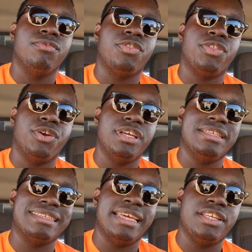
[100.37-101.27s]

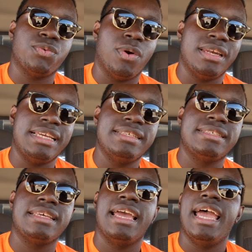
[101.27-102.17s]
30s, late
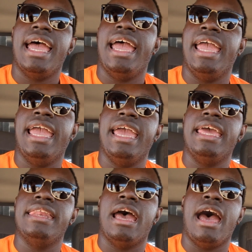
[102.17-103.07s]
20s.
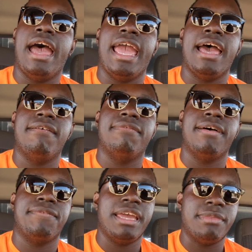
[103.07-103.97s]
And I have
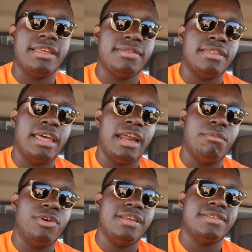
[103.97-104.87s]
a family that
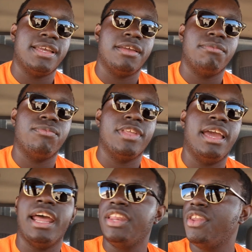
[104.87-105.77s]
I'm raising.
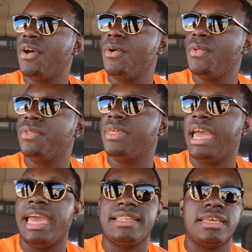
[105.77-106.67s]
And I know
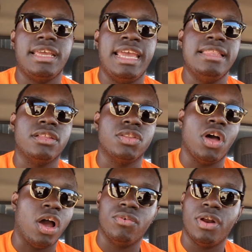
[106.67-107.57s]
that in the
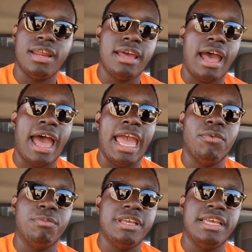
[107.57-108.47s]
long run, I
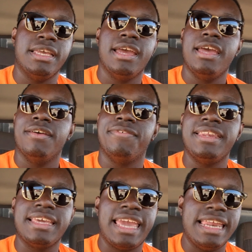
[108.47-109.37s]
will be
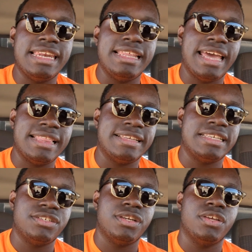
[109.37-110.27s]
vindicated in that
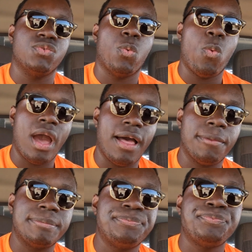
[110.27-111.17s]
decision as well.